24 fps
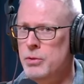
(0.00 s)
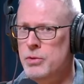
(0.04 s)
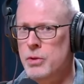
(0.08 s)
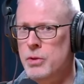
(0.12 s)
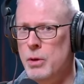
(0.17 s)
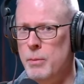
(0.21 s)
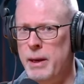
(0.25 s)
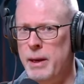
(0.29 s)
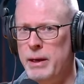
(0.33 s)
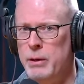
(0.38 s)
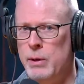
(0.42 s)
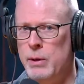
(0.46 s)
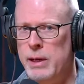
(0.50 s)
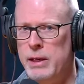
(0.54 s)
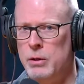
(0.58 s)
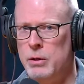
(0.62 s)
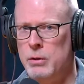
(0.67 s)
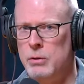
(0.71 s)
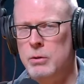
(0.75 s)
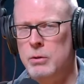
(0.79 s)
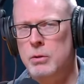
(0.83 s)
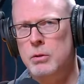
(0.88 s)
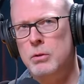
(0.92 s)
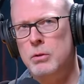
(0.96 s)
So my
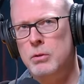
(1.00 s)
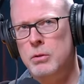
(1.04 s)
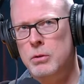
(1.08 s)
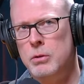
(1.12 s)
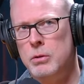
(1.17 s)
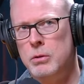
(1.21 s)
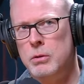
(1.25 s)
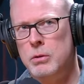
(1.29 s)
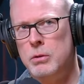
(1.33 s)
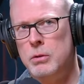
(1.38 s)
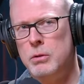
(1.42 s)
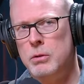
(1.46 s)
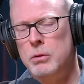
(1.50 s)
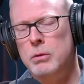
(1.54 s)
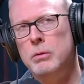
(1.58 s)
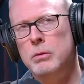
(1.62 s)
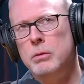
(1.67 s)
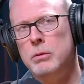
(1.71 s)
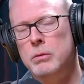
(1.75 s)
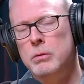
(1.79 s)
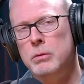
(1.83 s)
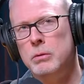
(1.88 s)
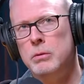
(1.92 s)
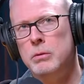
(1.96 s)

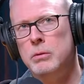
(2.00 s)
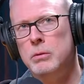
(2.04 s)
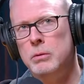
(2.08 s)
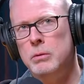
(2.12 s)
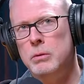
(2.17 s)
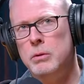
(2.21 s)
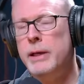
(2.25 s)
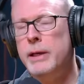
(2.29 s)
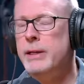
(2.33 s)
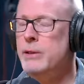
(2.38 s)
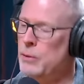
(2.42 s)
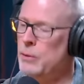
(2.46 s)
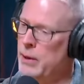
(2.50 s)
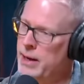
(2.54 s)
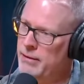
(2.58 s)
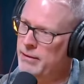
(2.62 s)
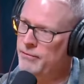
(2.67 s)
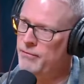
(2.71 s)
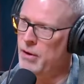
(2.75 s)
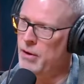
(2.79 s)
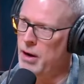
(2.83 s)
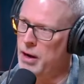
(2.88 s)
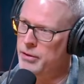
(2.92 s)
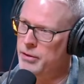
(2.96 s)

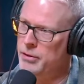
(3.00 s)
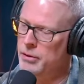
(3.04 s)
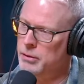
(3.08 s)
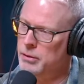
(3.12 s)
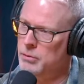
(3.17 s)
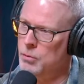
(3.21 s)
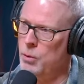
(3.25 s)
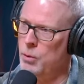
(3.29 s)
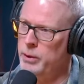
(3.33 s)
great-grandfather,